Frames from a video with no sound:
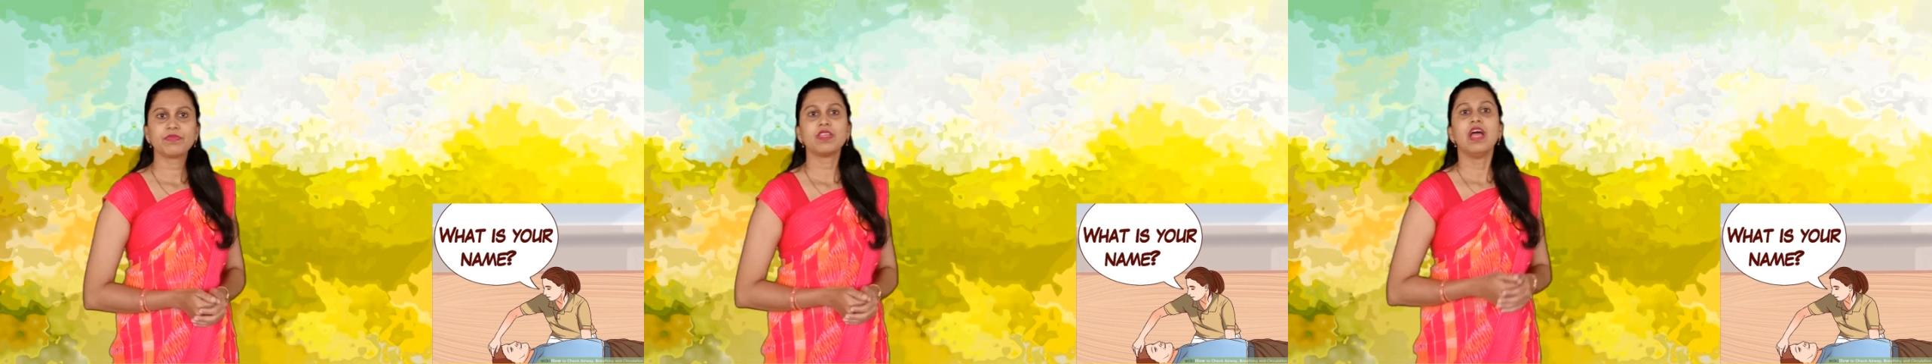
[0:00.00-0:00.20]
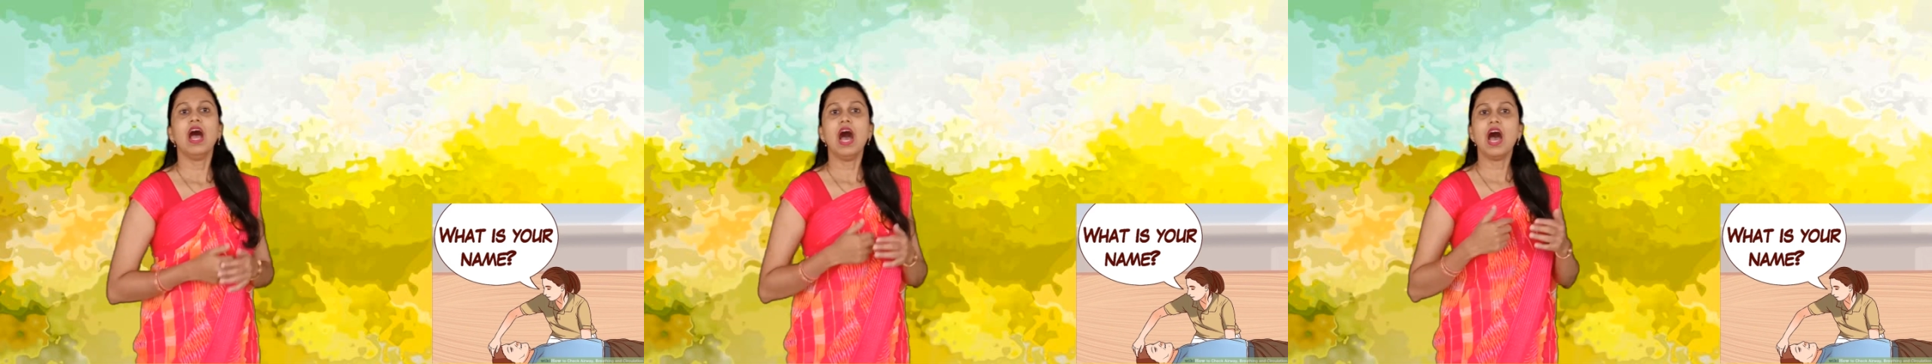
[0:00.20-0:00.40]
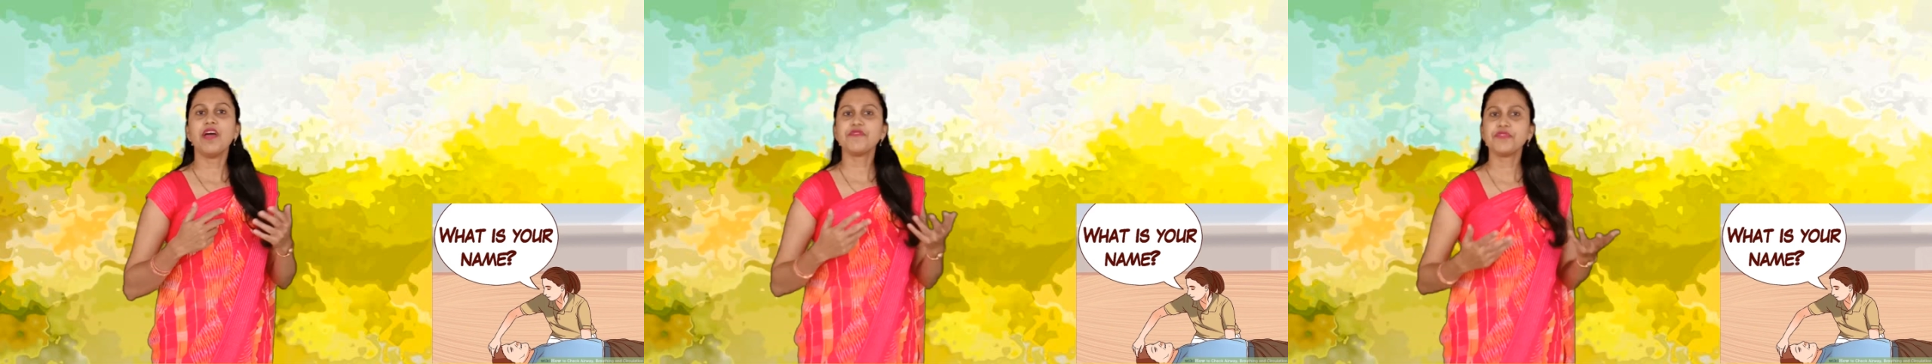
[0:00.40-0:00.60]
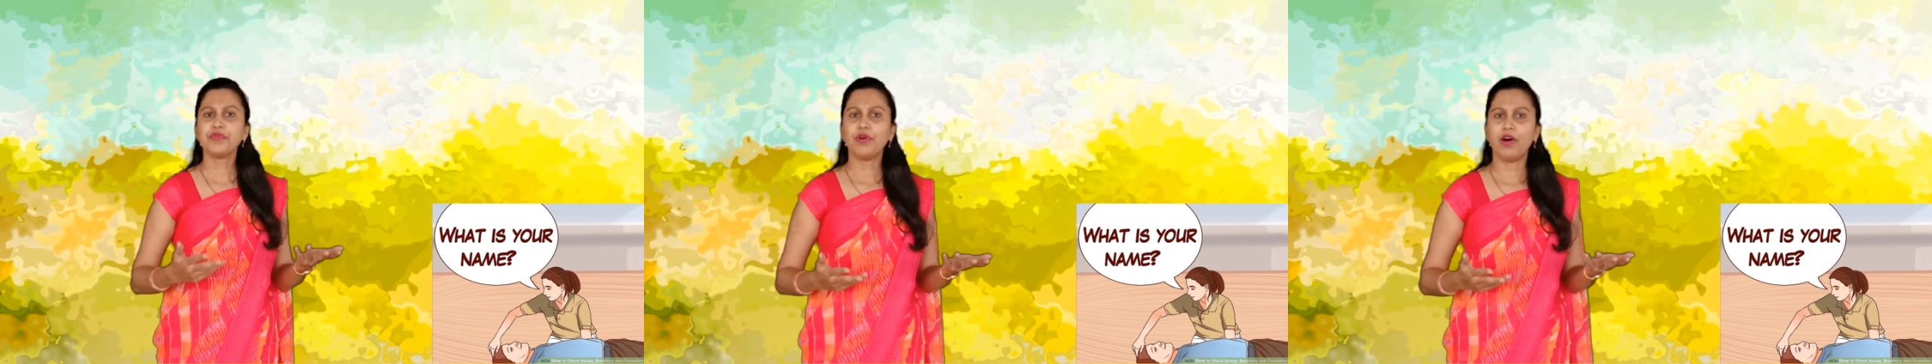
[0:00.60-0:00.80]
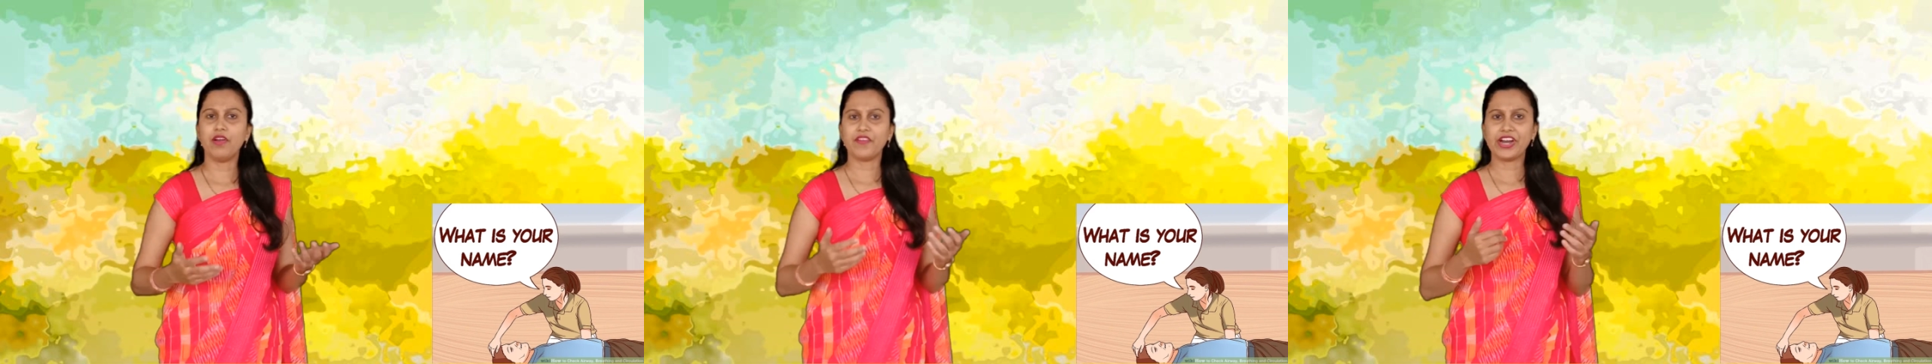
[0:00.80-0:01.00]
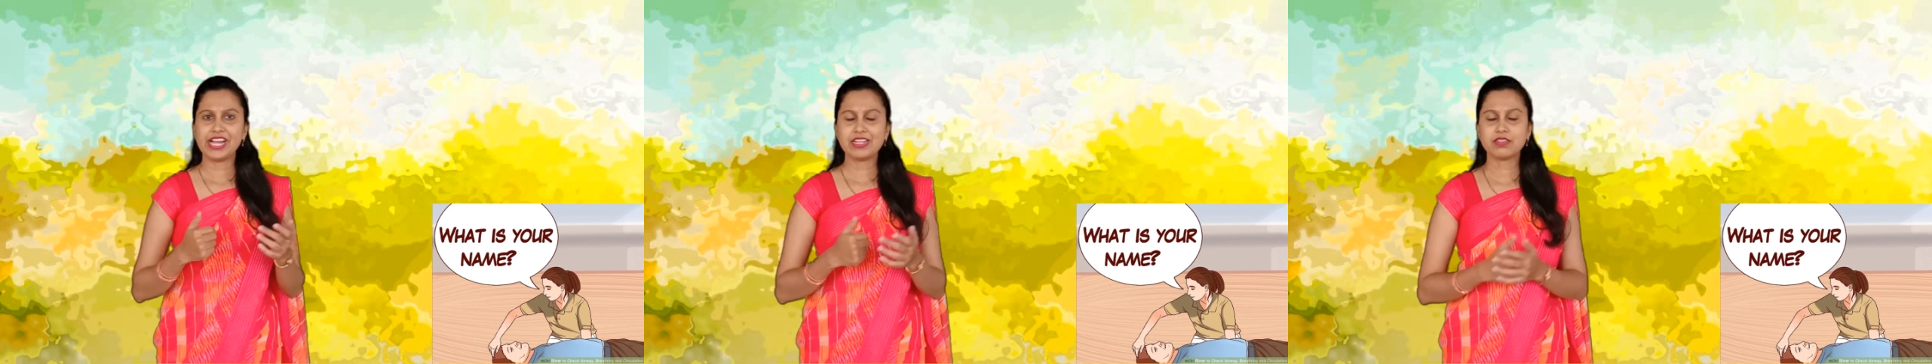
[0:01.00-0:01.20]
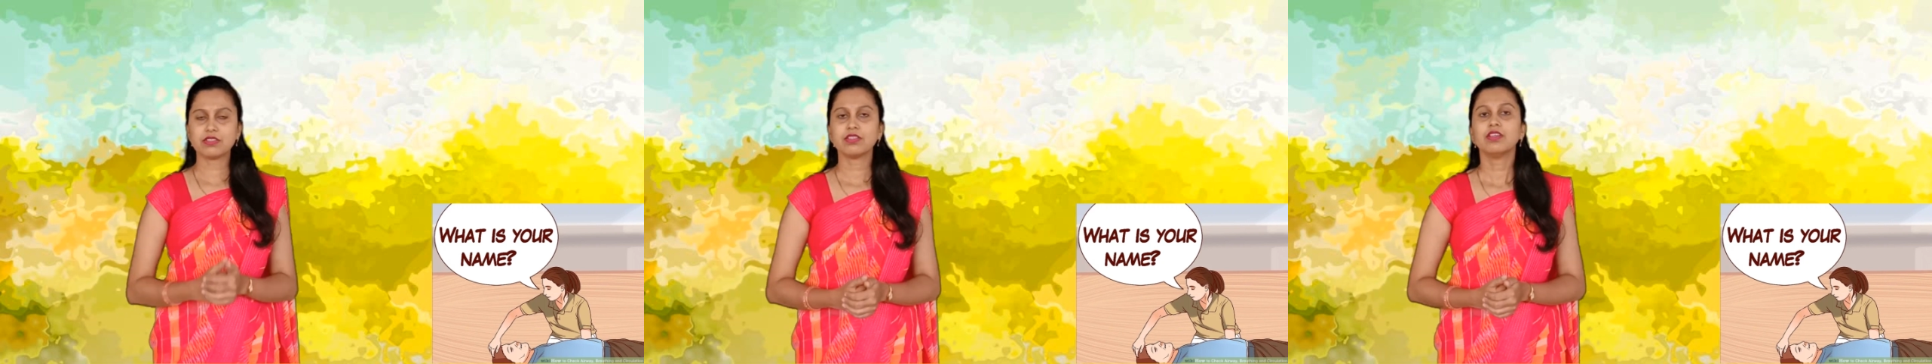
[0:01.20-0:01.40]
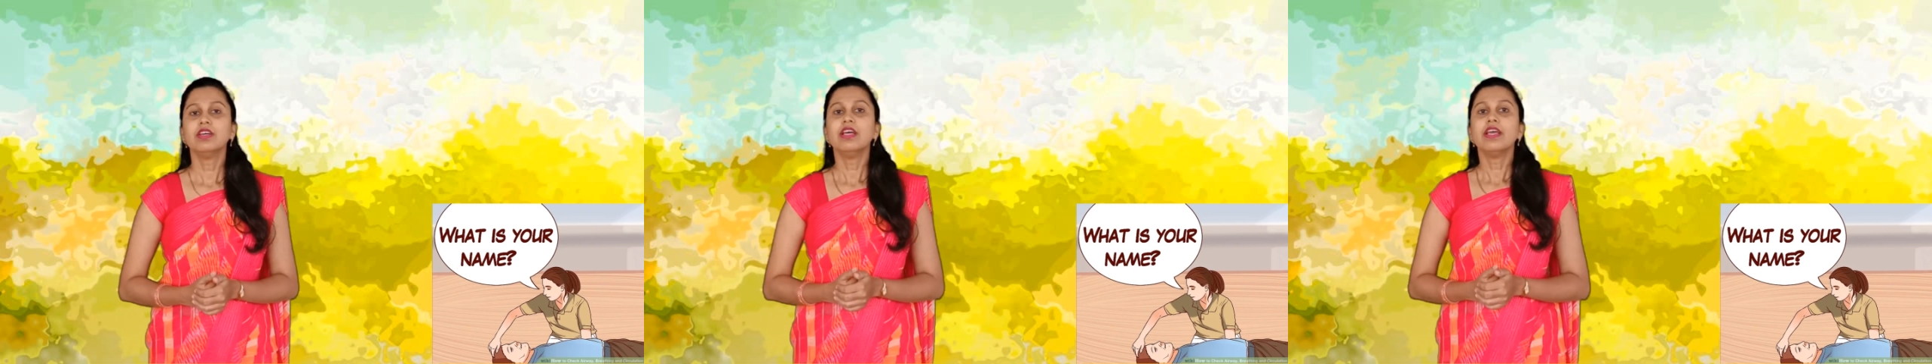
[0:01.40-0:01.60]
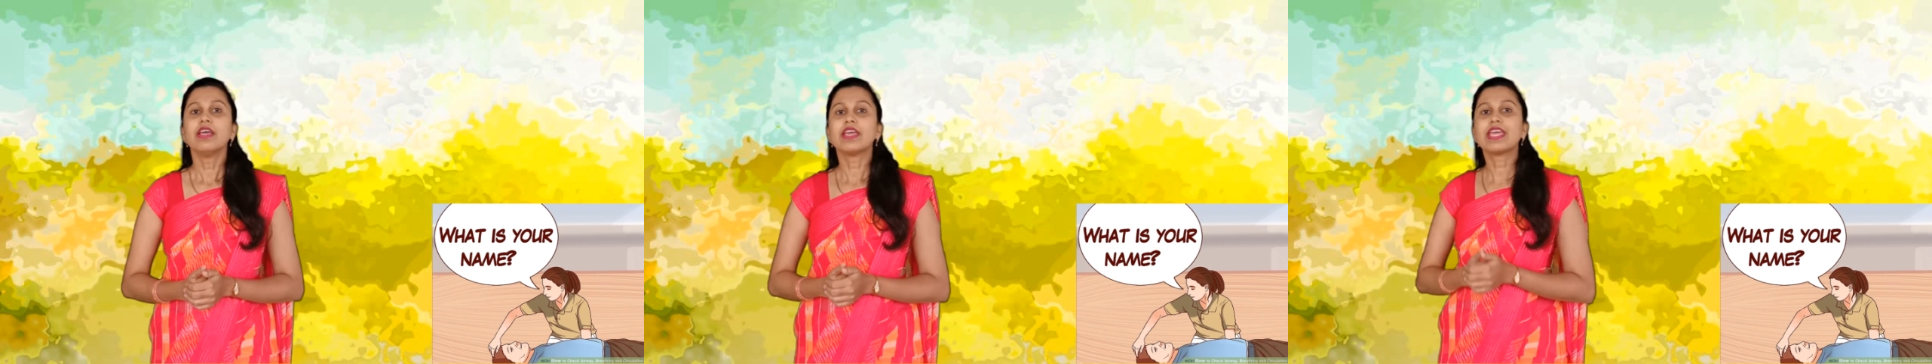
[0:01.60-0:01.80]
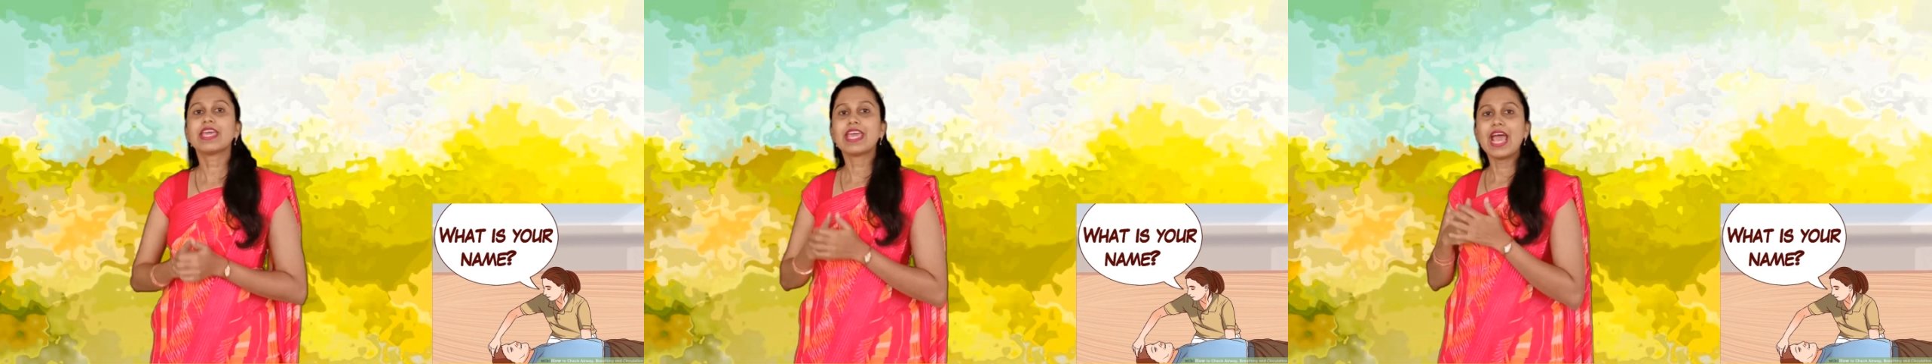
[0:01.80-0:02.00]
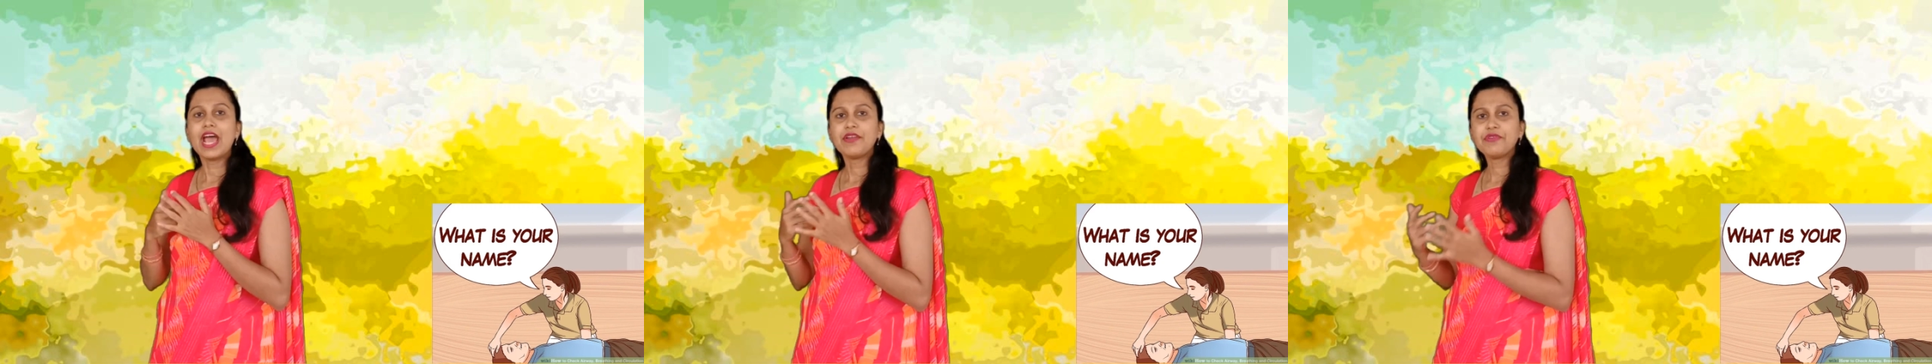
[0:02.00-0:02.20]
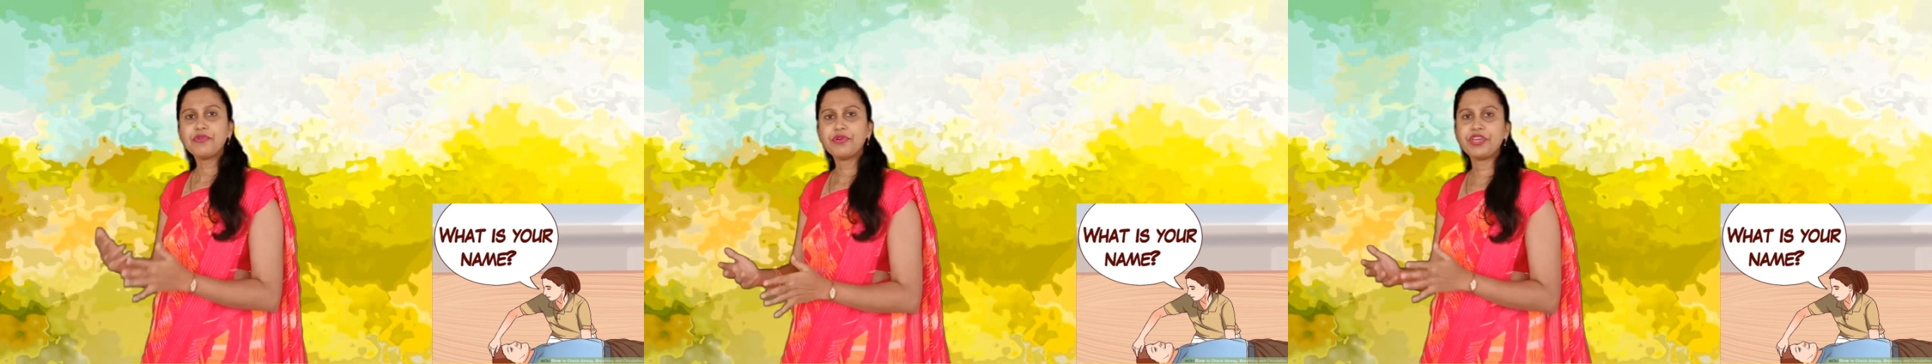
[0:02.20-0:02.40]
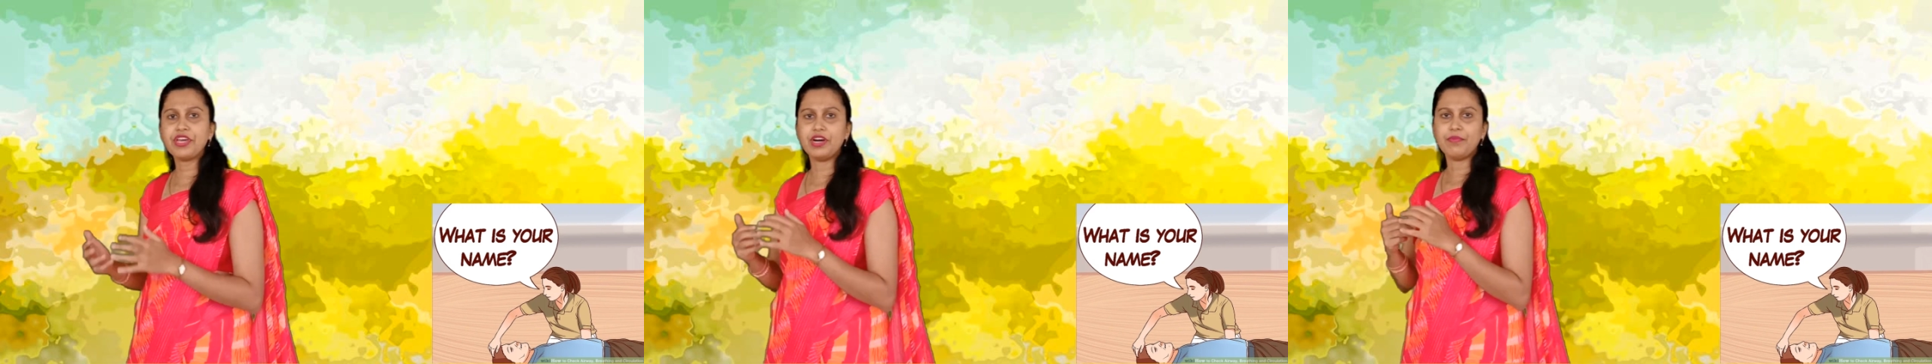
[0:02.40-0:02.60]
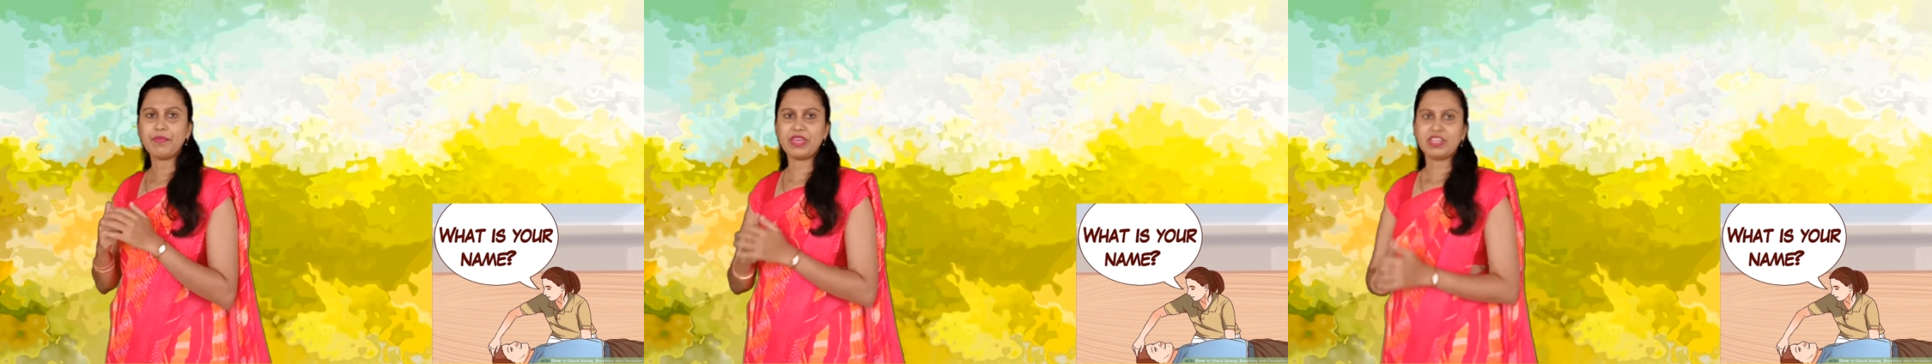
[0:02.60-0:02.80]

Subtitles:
Are you alright? Can you hear me?"